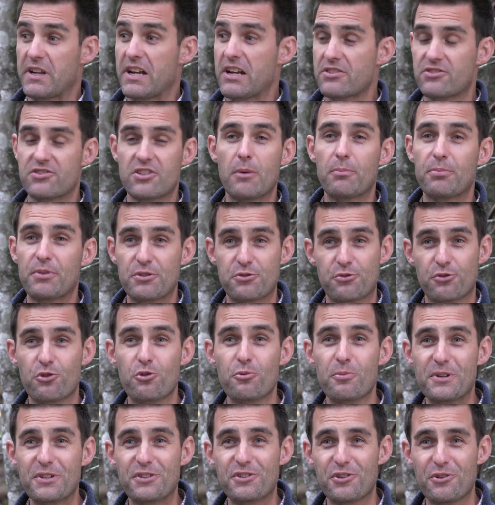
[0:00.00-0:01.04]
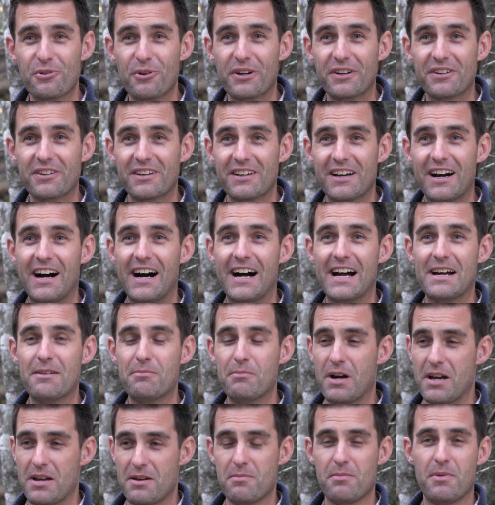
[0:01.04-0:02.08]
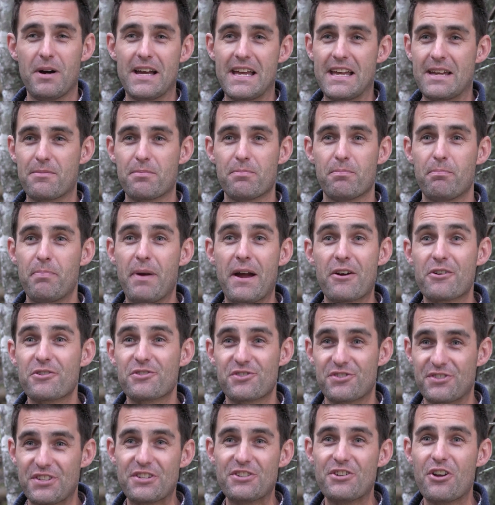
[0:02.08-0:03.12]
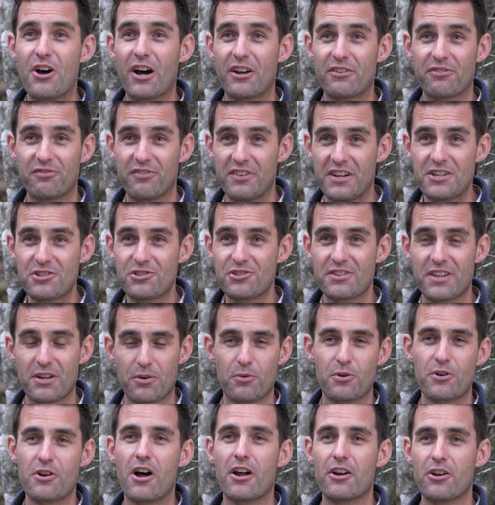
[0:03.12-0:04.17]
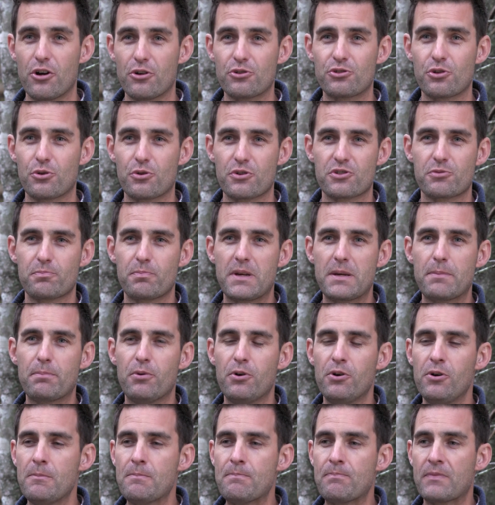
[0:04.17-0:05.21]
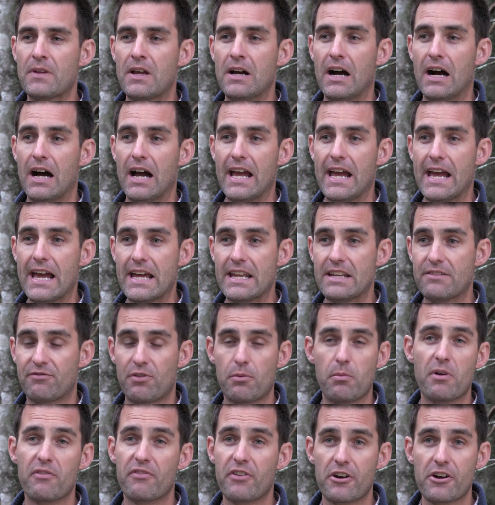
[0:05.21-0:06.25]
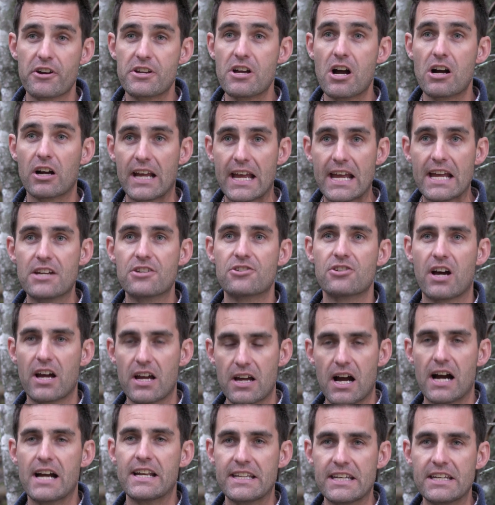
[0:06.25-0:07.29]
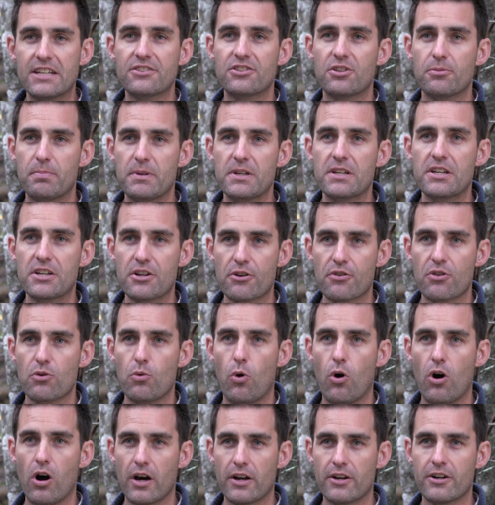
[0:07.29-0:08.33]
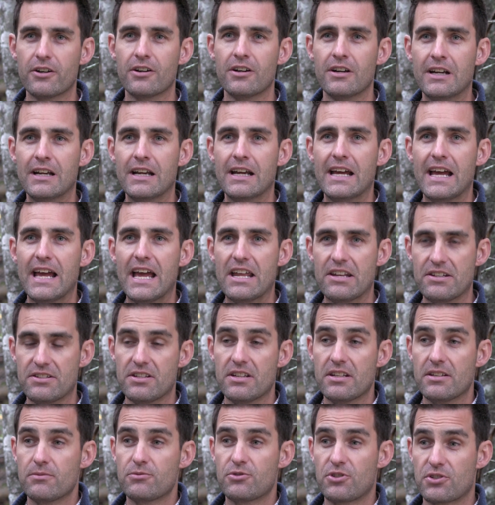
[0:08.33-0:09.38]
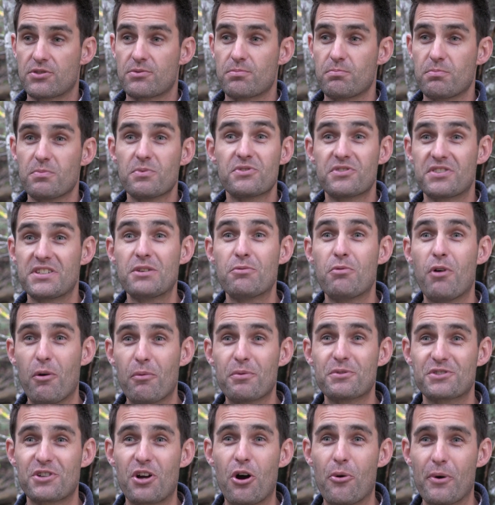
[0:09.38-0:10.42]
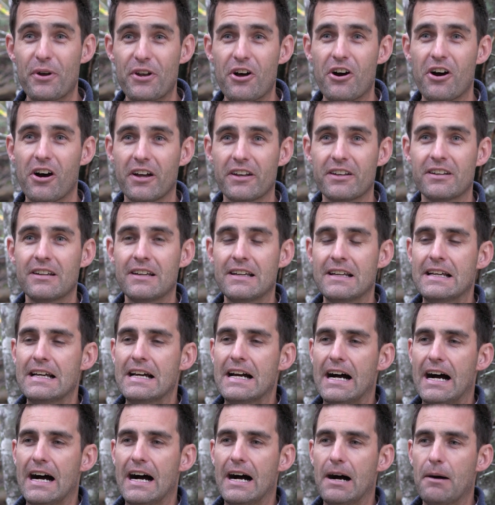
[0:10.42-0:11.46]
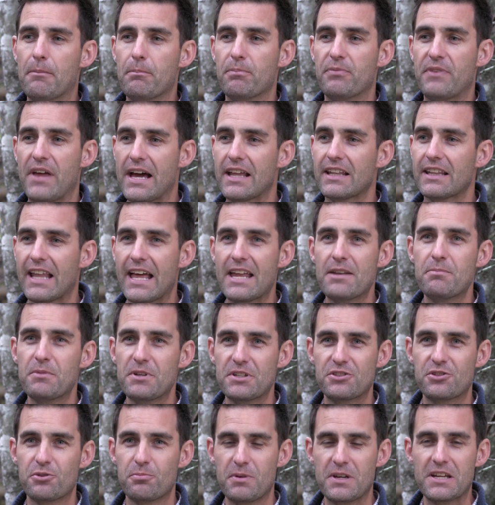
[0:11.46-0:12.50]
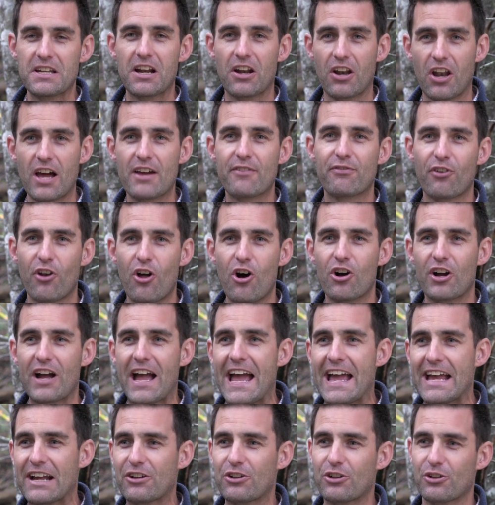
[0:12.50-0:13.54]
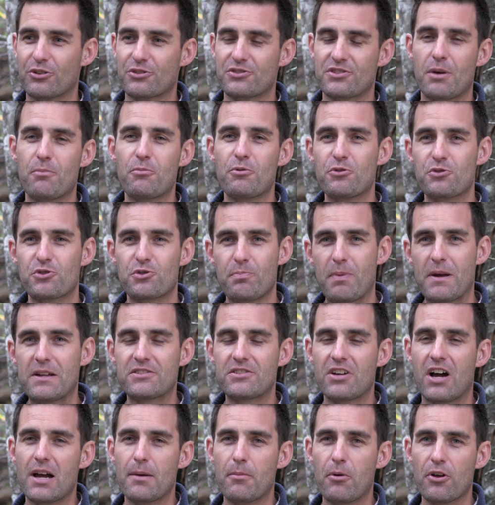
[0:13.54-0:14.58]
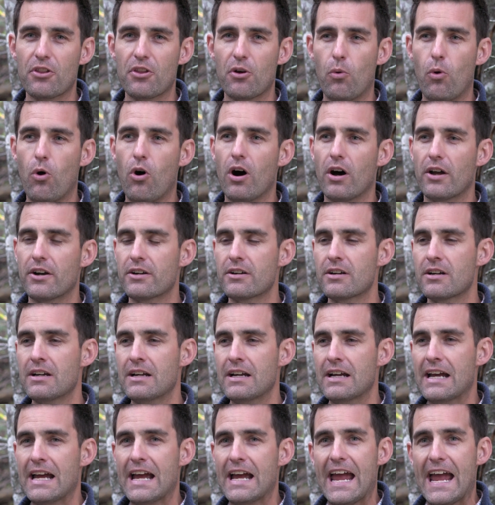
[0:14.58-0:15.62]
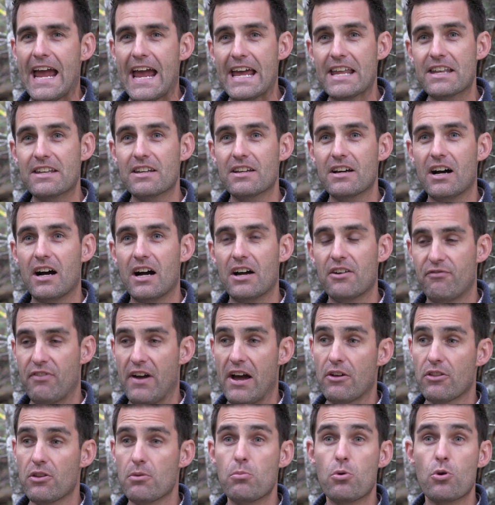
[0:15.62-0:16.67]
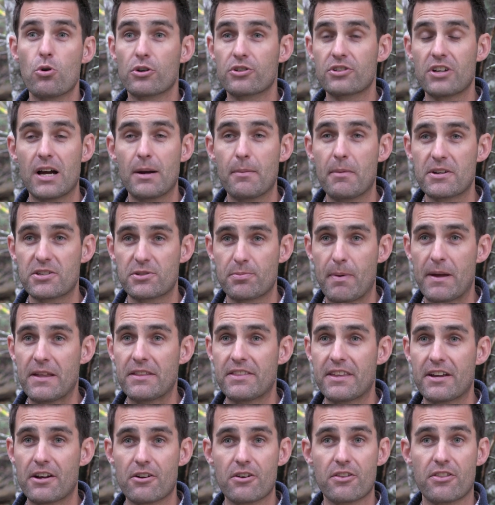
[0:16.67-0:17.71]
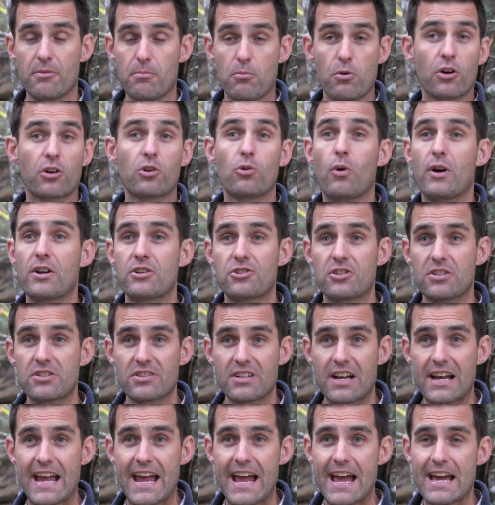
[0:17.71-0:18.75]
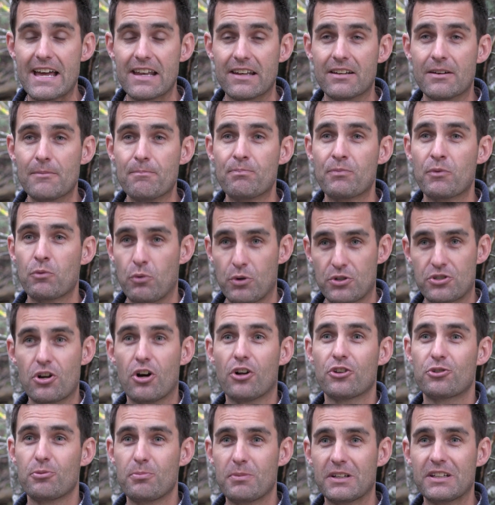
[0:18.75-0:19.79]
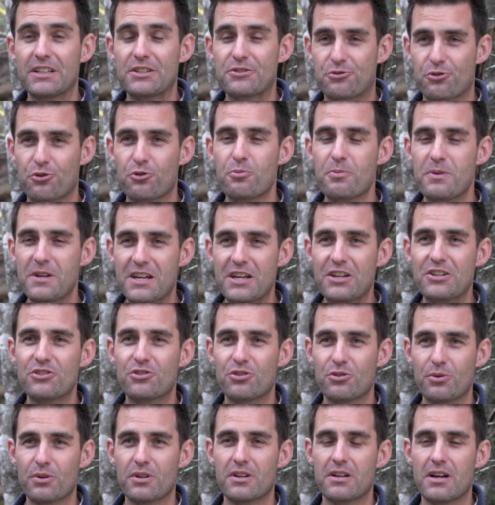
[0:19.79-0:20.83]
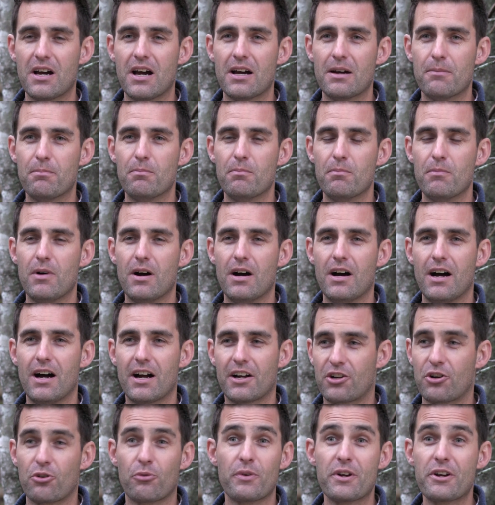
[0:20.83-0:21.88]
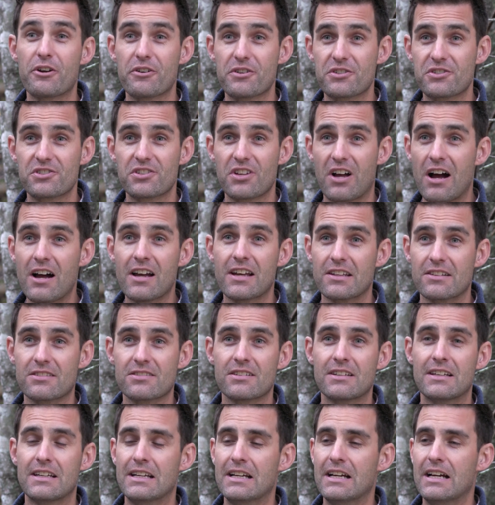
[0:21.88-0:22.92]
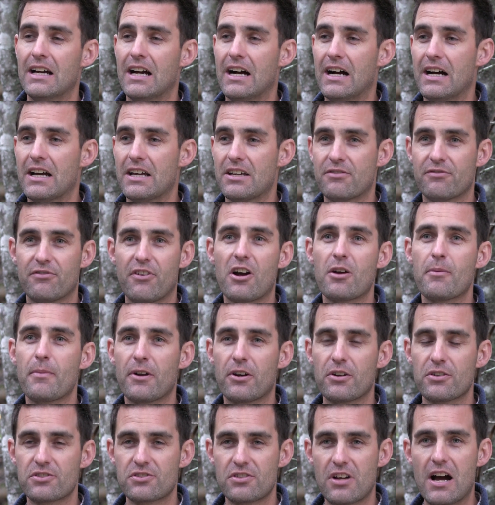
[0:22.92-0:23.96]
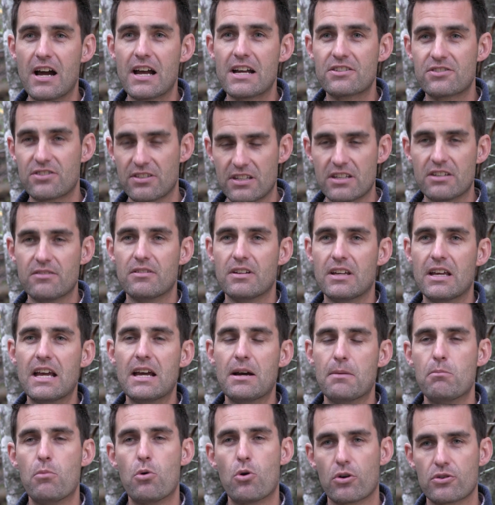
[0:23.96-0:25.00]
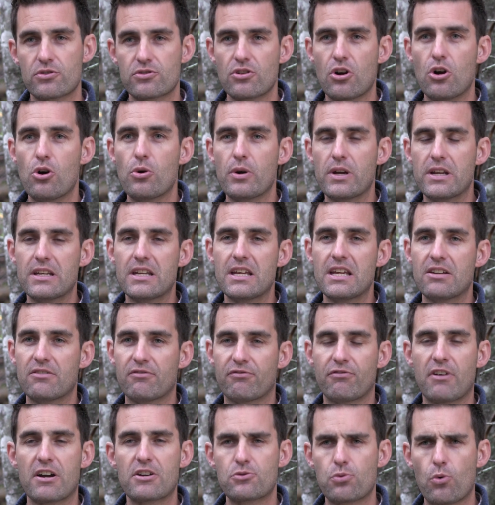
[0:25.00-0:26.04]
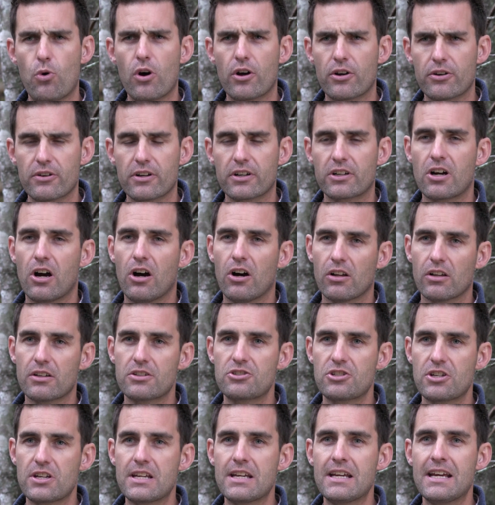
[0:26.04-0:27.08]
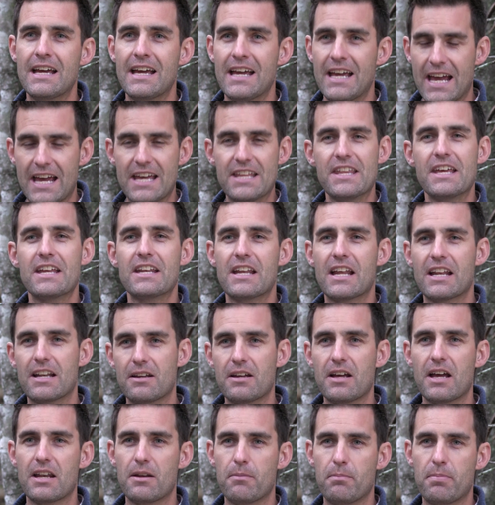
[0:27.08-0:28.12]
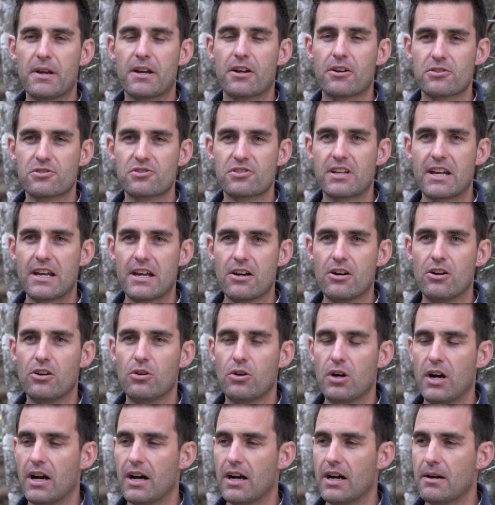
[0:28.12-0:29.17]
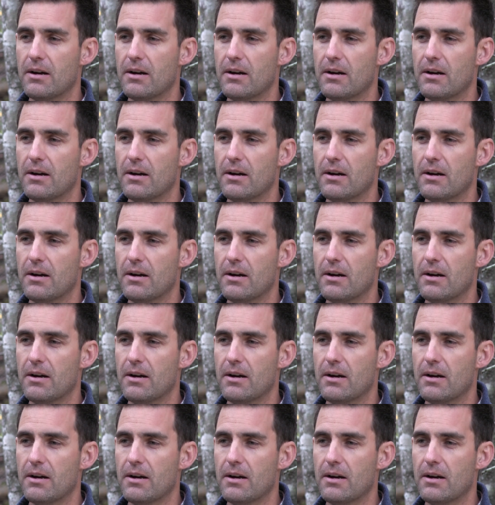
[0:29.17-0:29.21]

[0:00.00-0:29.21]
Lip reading: because something drew me to it. My parents did not fish. They were not outdoors people. And from a very young age, I needed to be near the water and just see what was going on. That led me to being a lifelong angler, someone who spent time on the water. And I found the more time I spent there, the more questions I had, which ultimately drew me into a career in science, environmental science, and then more so in freshwater ecology, and then at a bigger scale